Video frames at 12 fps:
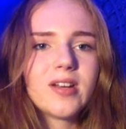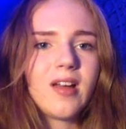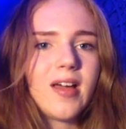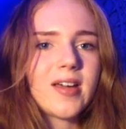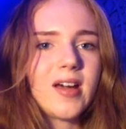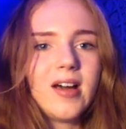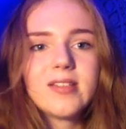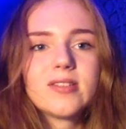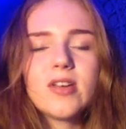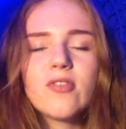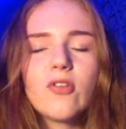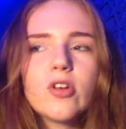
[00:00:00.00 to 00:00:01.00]
And like, at
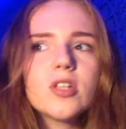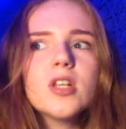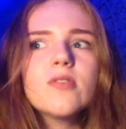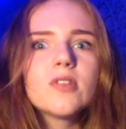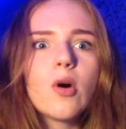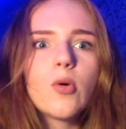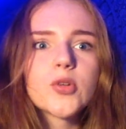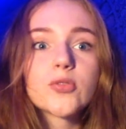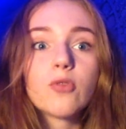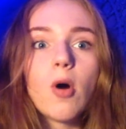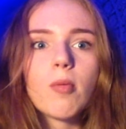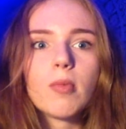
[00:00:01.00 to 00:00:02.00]
first I didn't even know it was
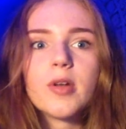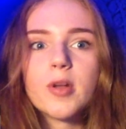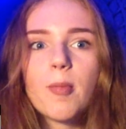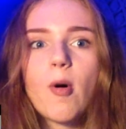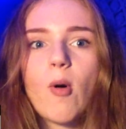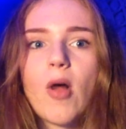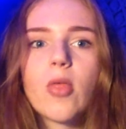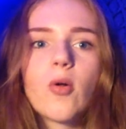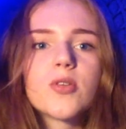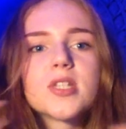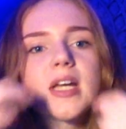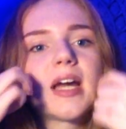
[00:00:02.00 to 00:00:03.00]
from Nepal. I thought it
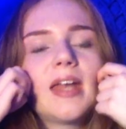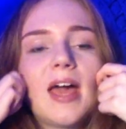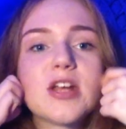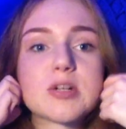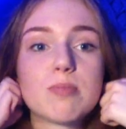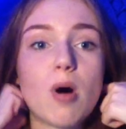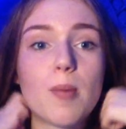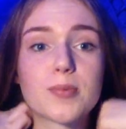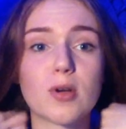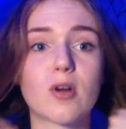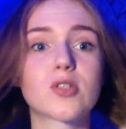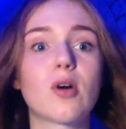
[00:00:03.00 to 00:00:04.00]
was just like an Asian pop
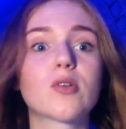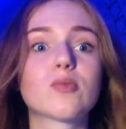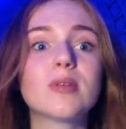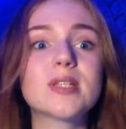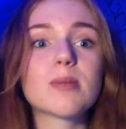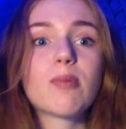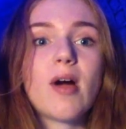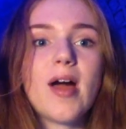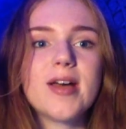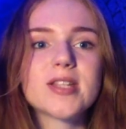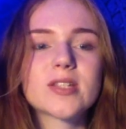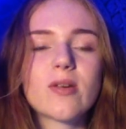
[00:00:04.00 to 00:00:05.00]
song. So I was really
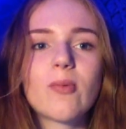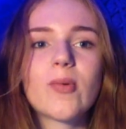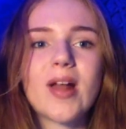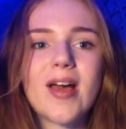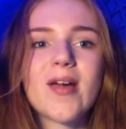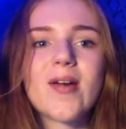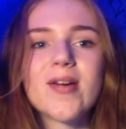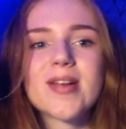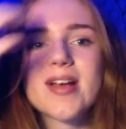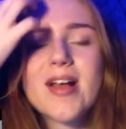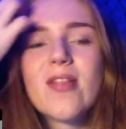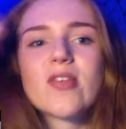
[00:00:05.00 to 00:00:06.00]
surprised when I heard
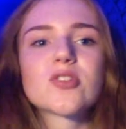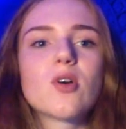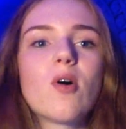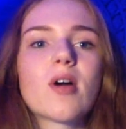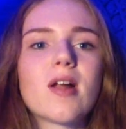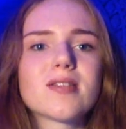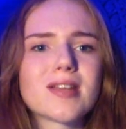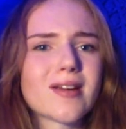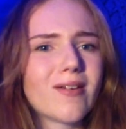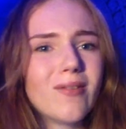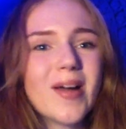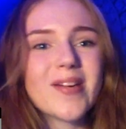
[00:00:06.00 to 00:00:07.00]
the song, and I was like,
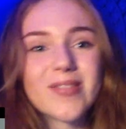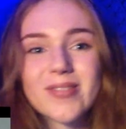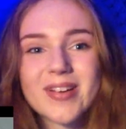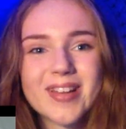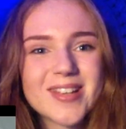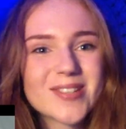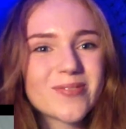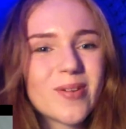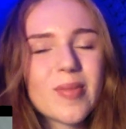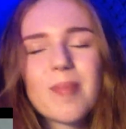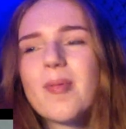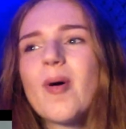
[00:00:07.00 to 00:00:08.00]
wait, really? Is it
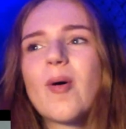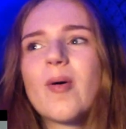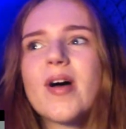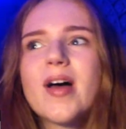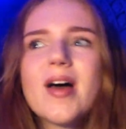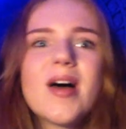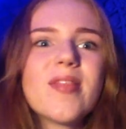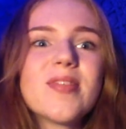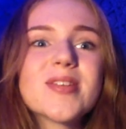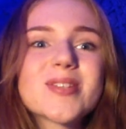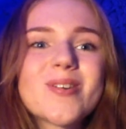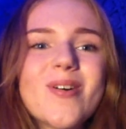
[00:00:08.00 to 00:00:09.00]
from Nepal?
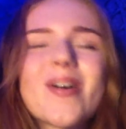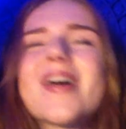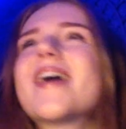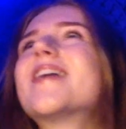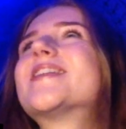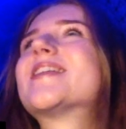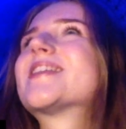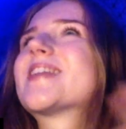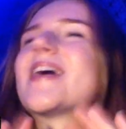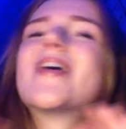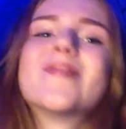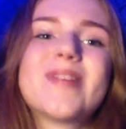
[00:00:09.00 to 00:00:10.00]
This song is just
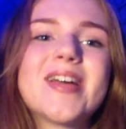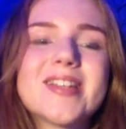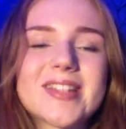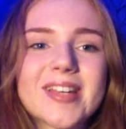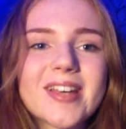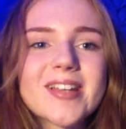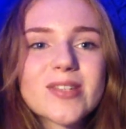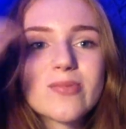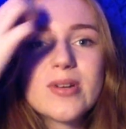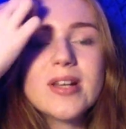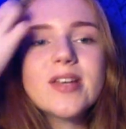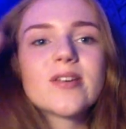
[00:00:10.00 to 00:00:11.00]
amazing. It's
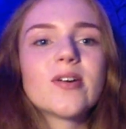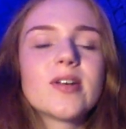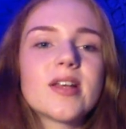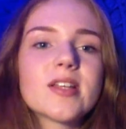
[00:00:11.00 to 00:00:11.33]
really good.